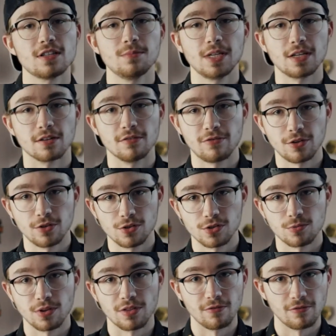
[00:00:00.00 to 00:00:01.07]
to be confused
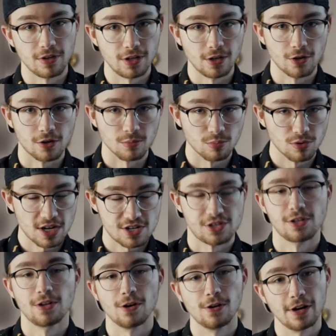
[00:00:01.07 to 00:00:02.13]
with video
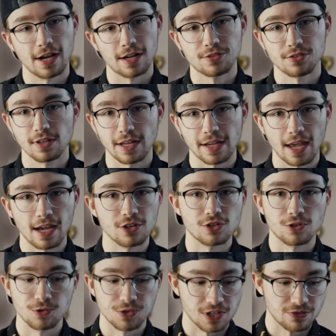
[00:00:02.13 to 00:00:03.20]
compression codecs like
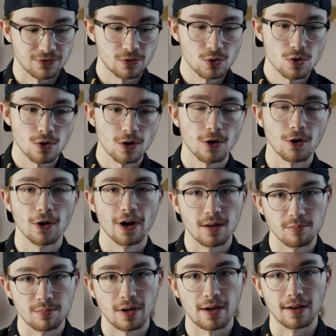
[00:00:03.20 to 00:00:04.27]
H.264 or
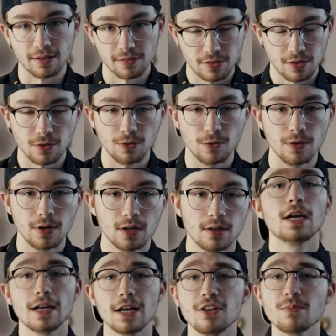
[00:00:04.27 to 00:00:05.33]
MPEG-2.
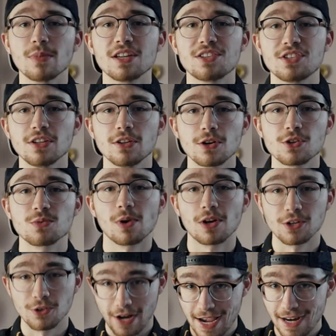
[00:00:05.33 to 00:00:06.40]
Now you might see those while
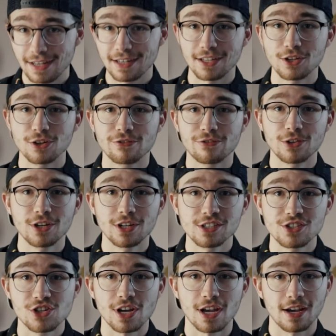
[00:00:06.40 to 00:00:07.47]
you're editing your
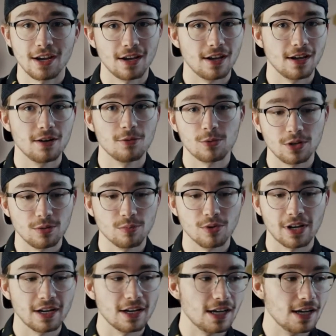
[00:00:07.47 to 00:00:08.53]
footage, and when you
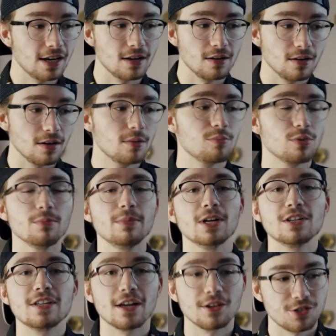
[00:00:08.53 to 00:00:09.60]
bring it in and
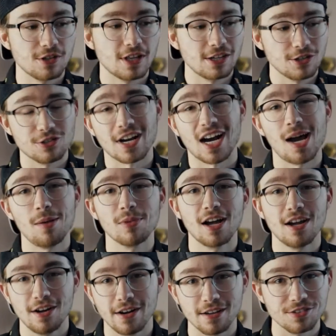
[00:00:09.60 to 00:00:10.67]
Premiere tells you that your
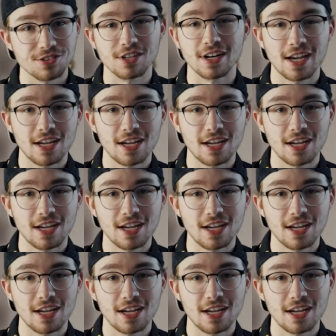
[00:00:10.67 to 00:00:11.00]
timeline is in